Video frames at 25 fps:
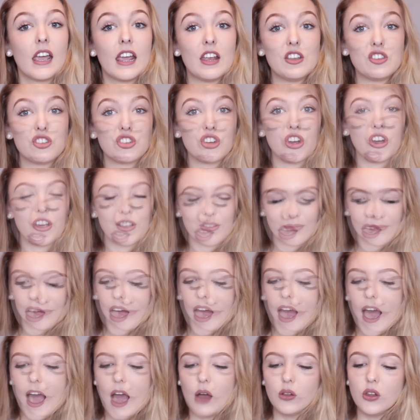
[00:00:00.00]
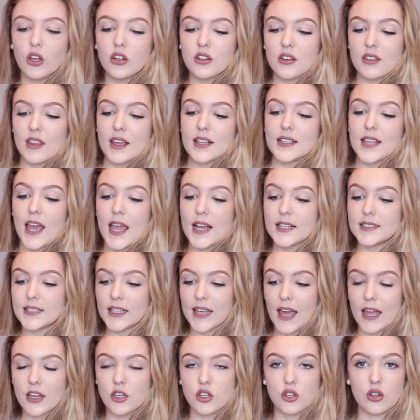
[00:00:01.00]
Enjoy. How long do they take
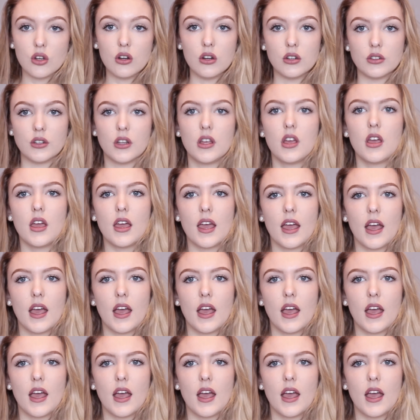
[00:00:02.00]
to get done?